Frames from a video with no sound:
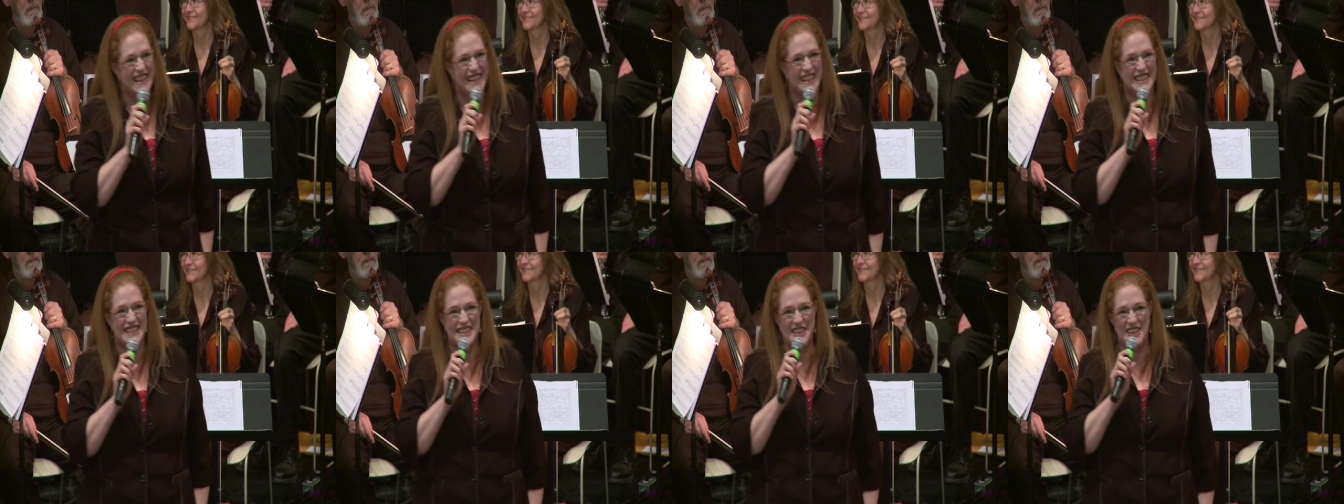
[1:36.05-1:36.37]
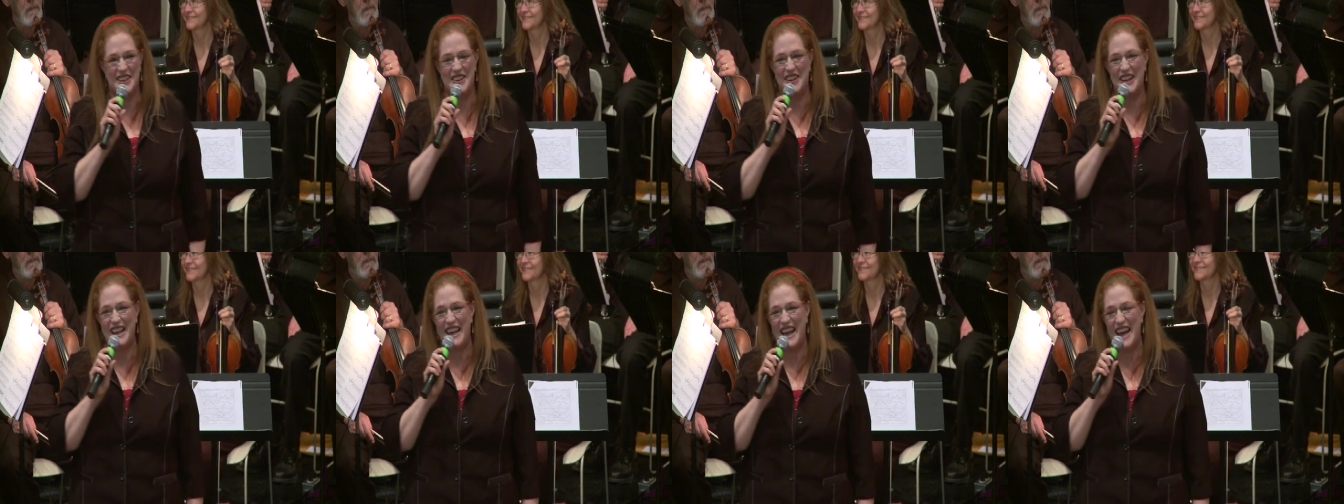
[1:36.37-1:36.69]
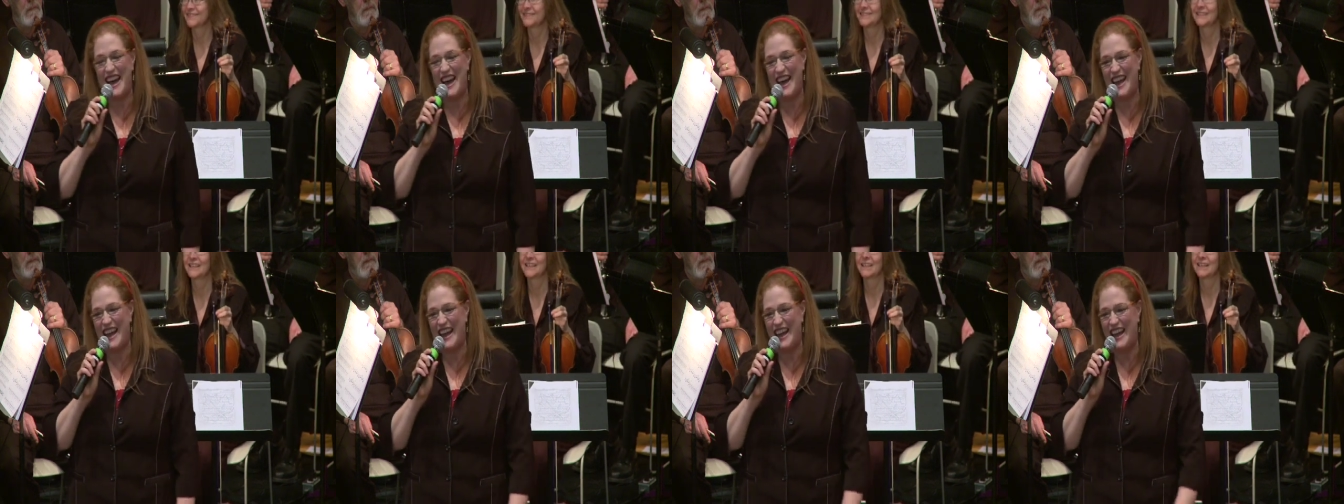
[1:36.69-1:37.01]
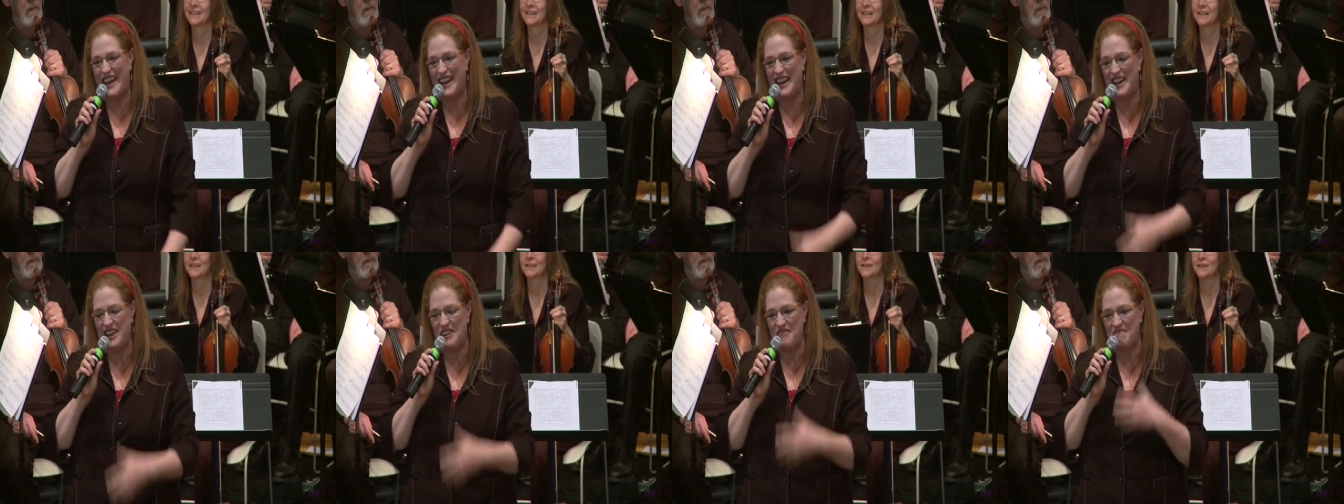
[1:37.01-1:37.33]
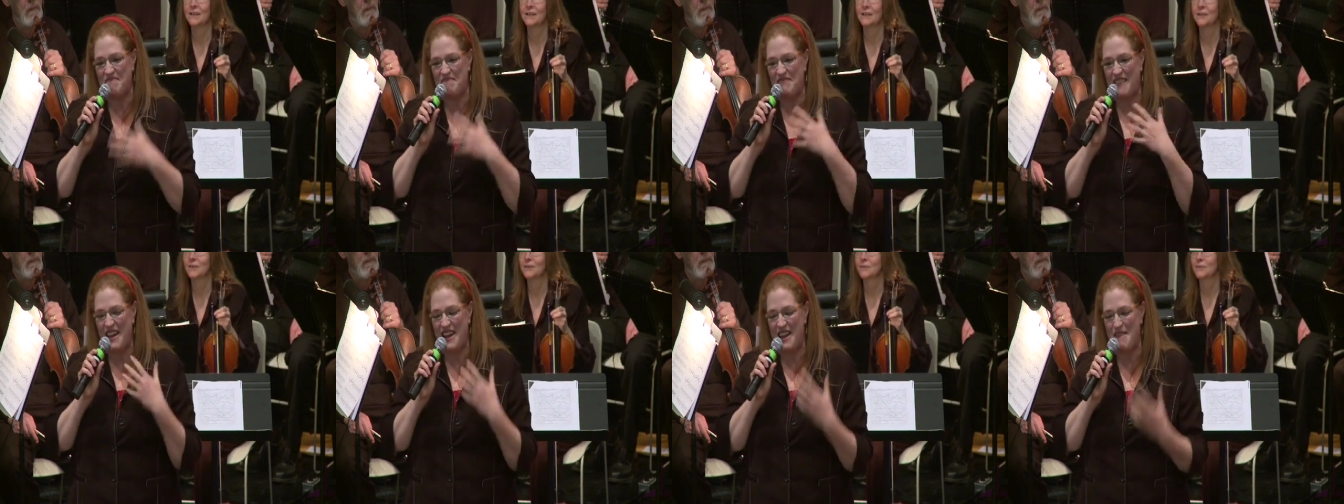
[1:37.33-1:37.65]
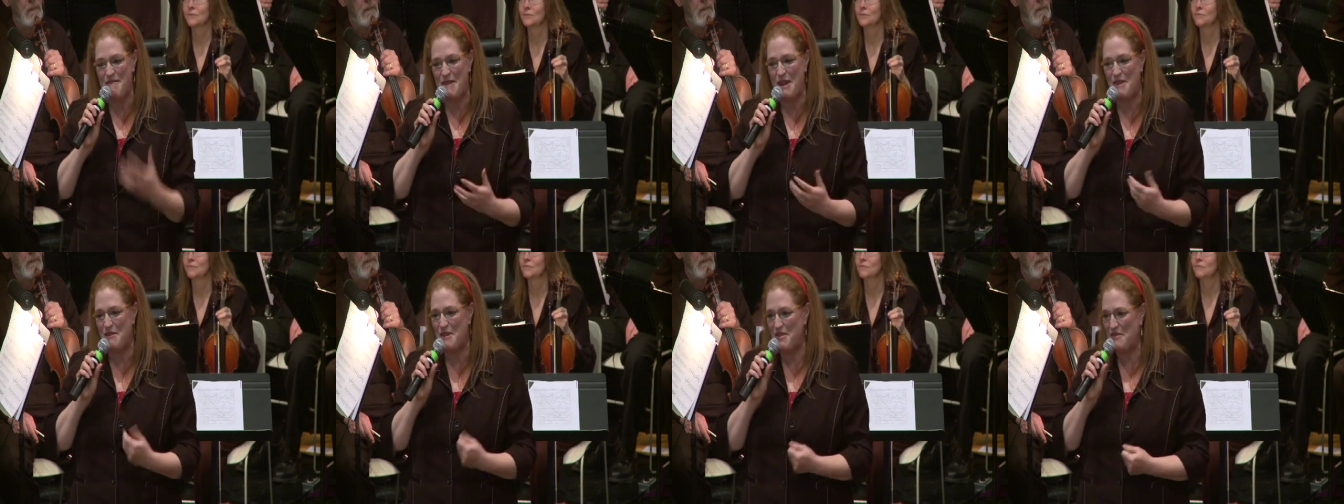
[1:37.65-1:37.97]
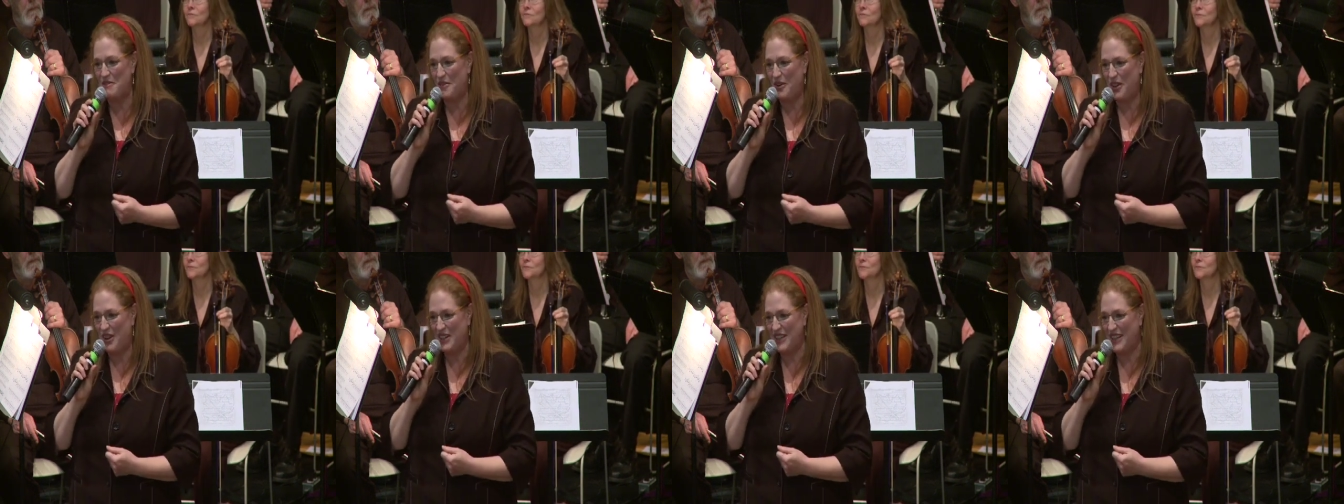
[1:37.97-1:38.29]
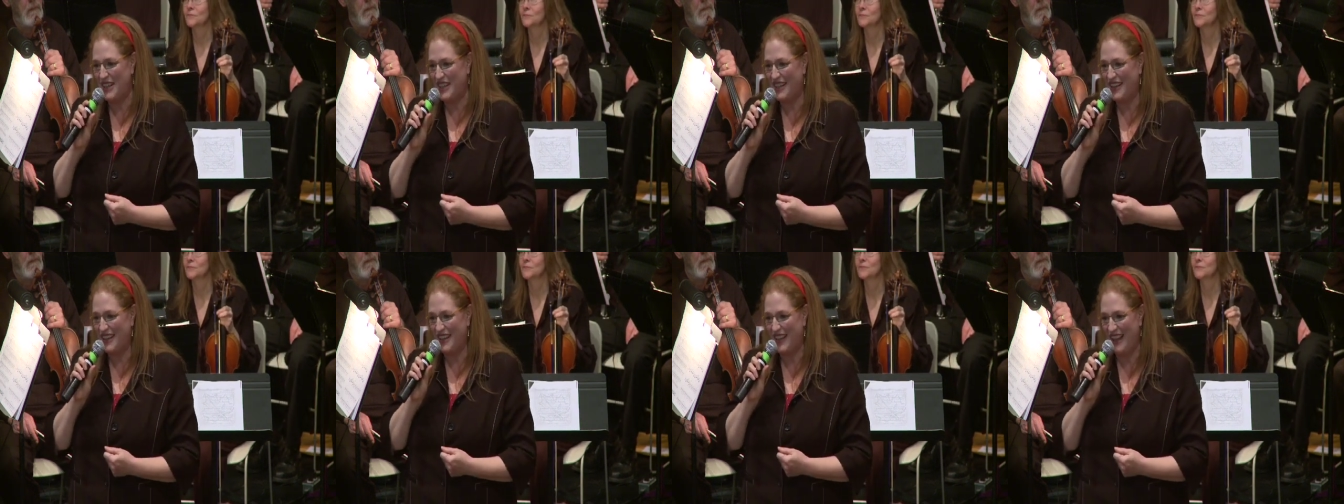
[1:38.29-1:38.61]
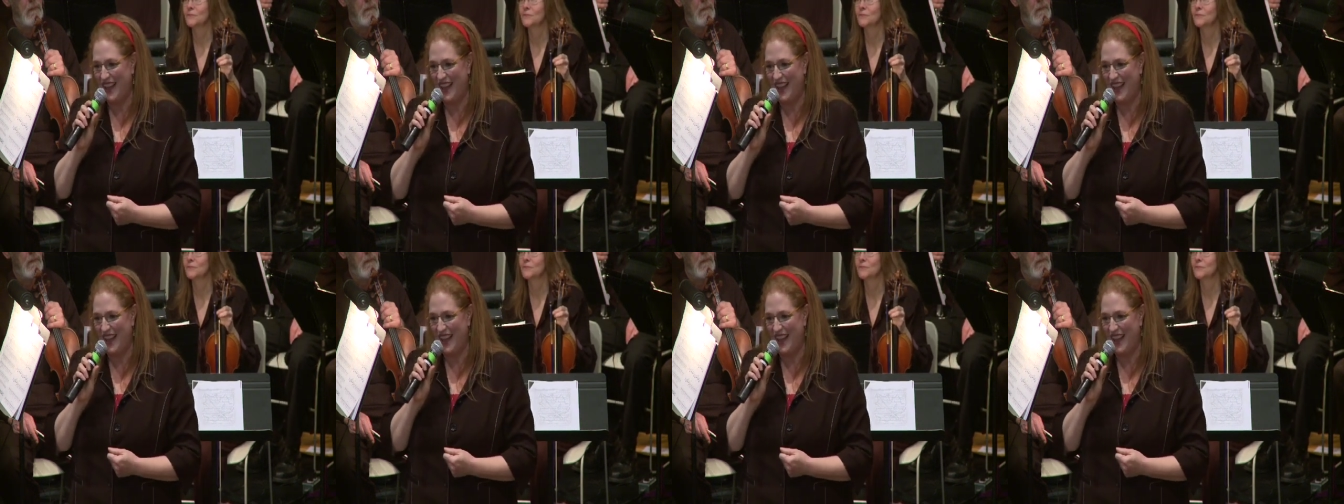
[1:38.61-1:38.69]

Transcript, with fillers: So I um, I met with Rhonda